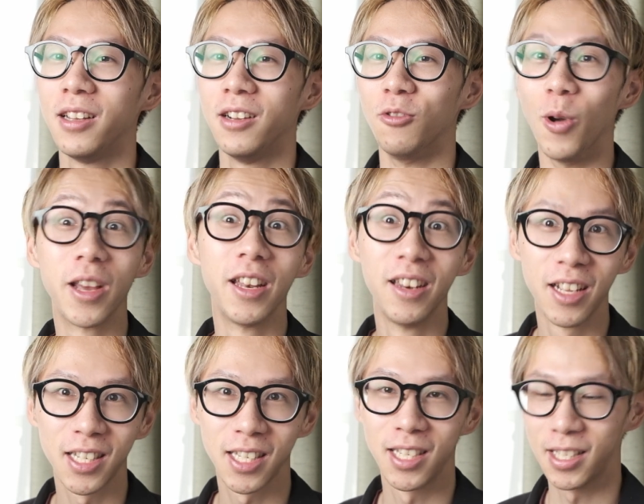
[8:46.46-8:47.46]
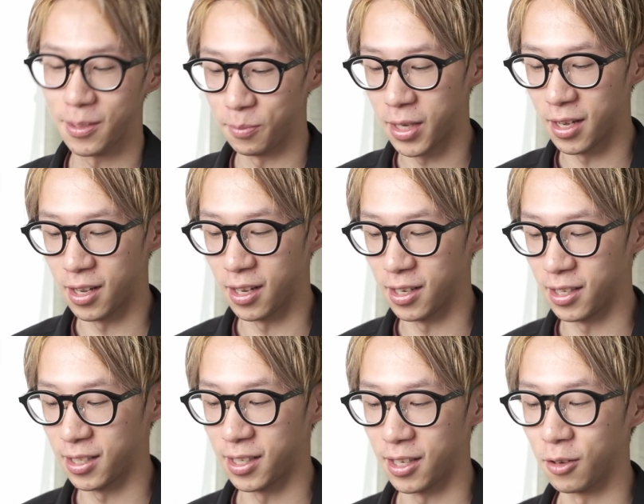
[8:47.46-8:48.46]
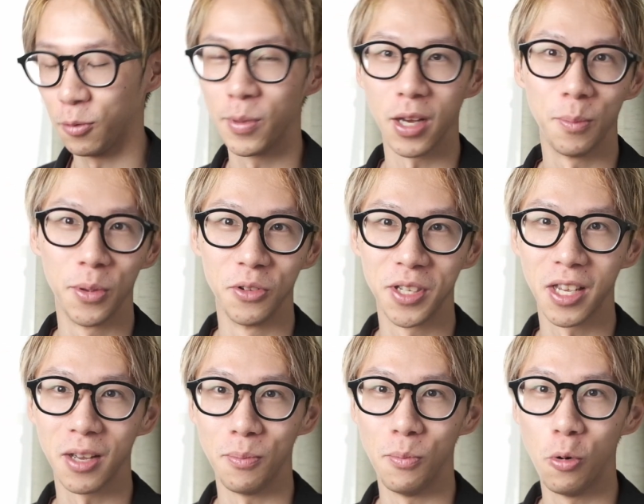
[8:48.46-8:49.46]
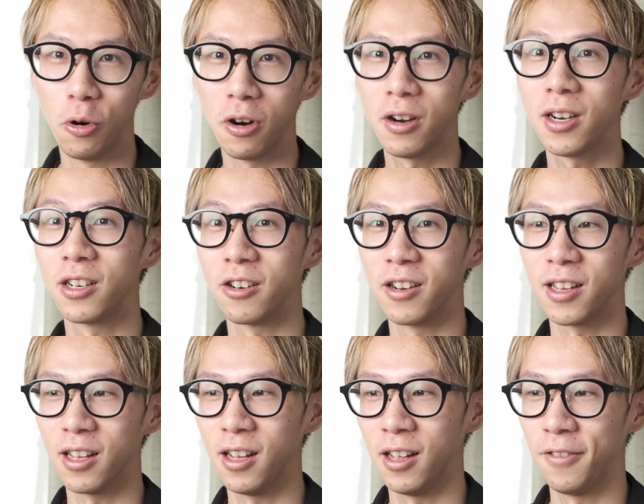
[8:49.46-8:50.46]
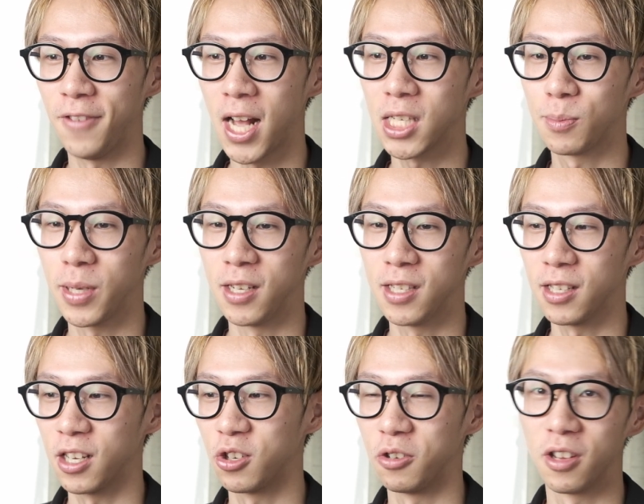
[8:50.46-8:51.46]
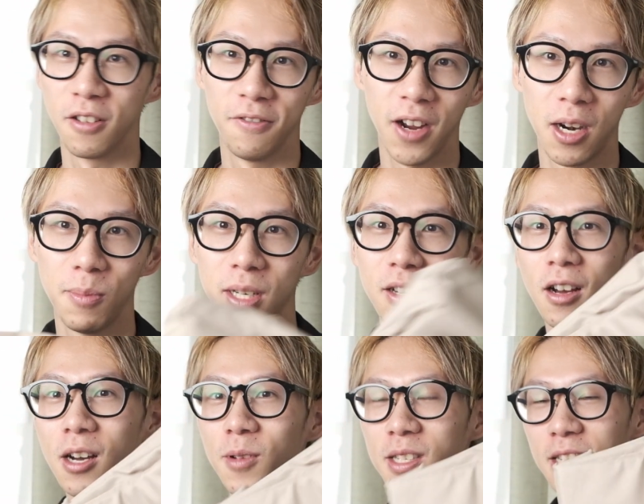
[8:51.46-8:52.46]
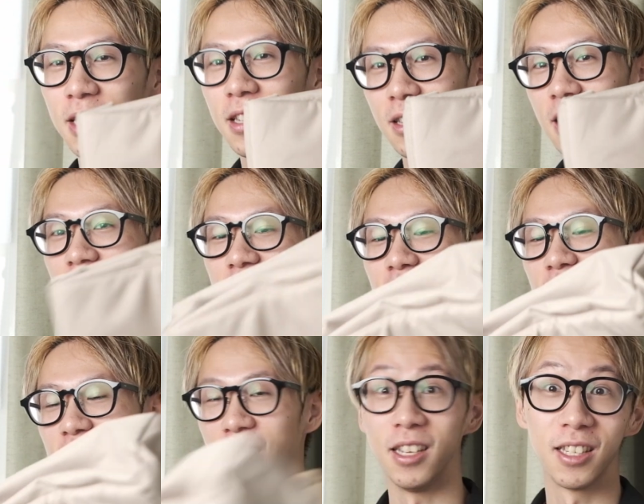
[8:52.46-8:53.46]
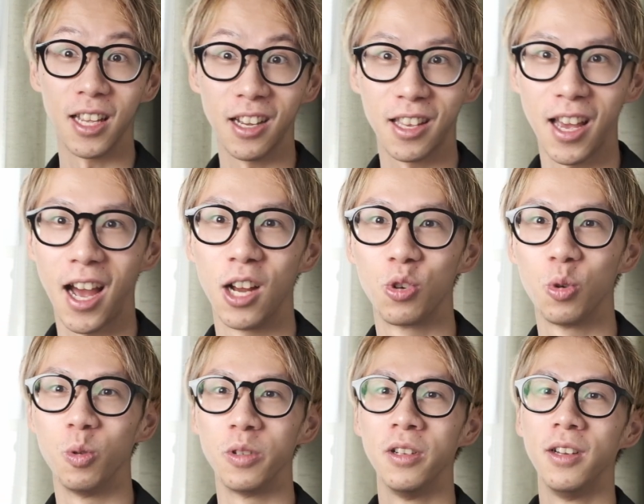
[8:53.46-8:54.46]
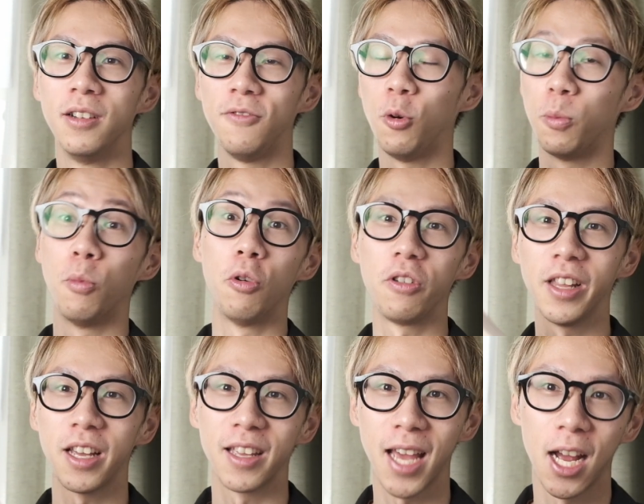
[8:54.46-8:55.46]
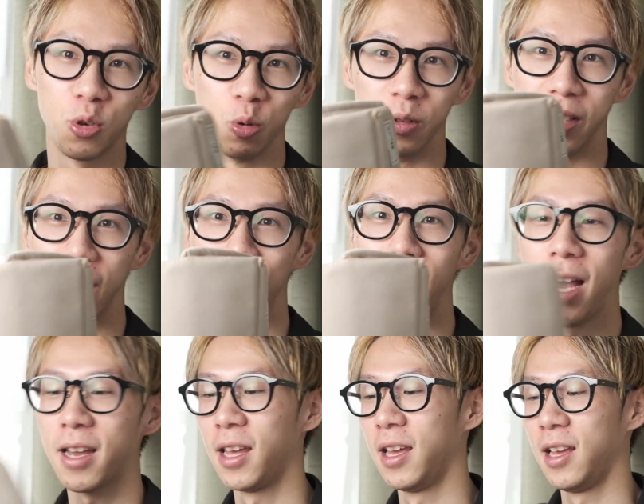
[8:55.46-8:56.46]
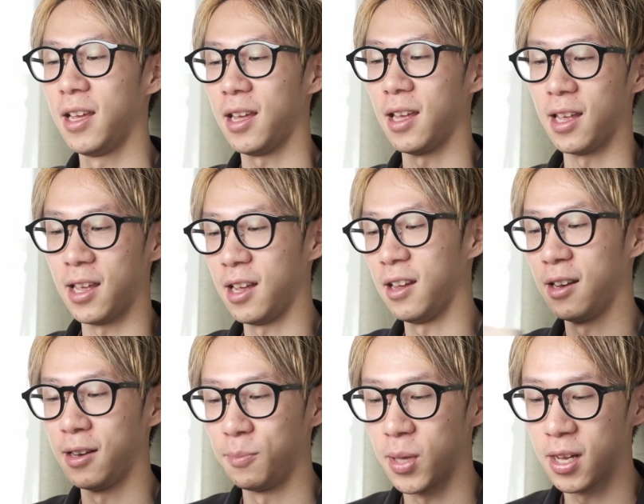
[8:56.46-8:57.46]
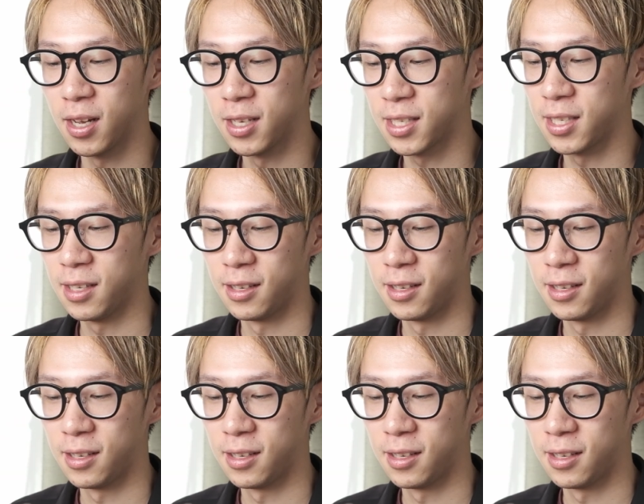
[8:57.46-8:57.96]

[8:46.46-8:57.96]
ruggedness, because you'll be abusing it more during a fast-paced like shooting environment. Obviously, like I said, this is a casual, or more like a casual day bag, and because